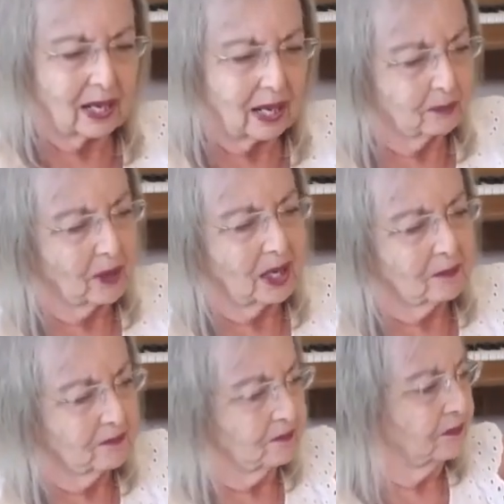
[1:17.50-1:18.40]
I
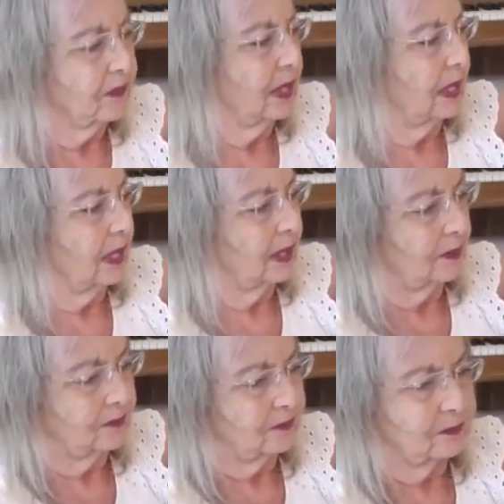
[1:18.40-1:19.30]
brought a
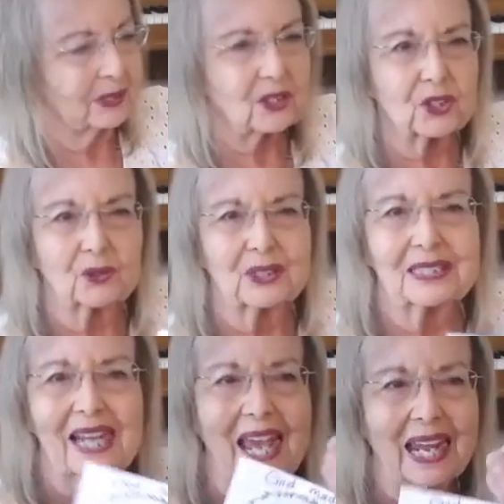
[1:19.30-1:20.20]
um, picture
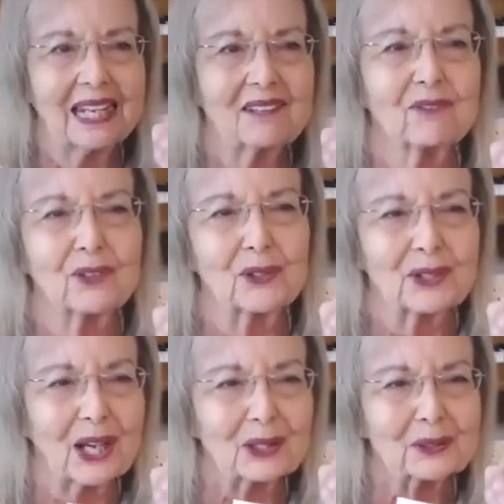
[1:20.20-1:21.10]
today for your
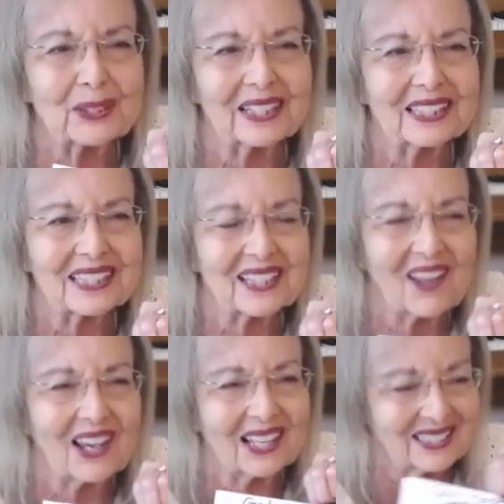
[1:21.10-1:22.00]
coloring
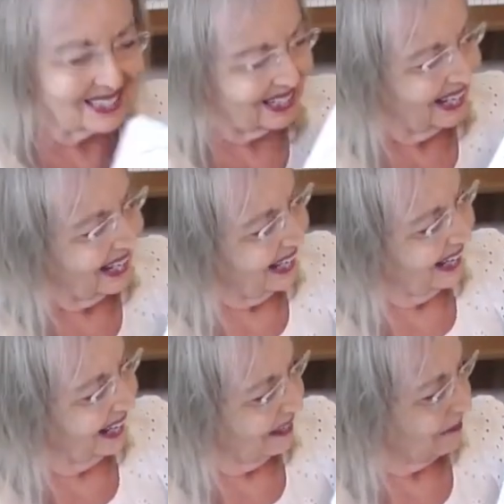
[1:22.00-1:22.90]
slides.
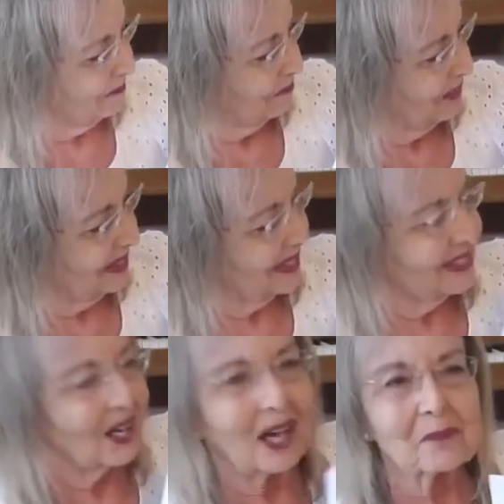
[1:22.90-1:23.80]
Um, says
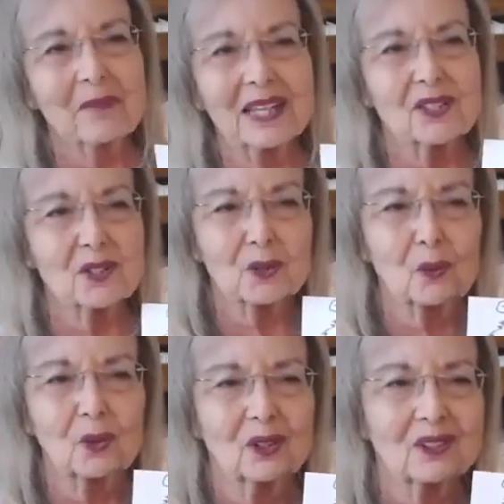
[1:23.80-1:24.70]
God made the
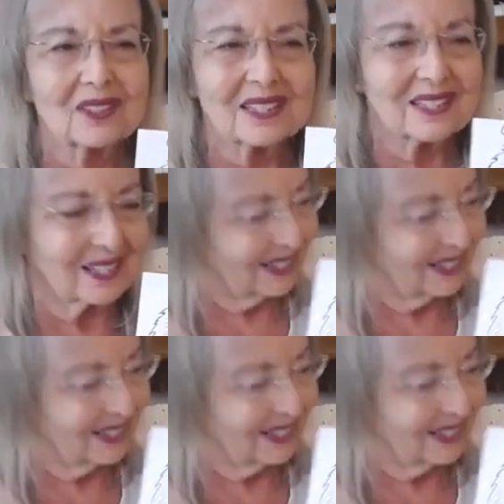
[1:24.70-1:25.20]
squirrels,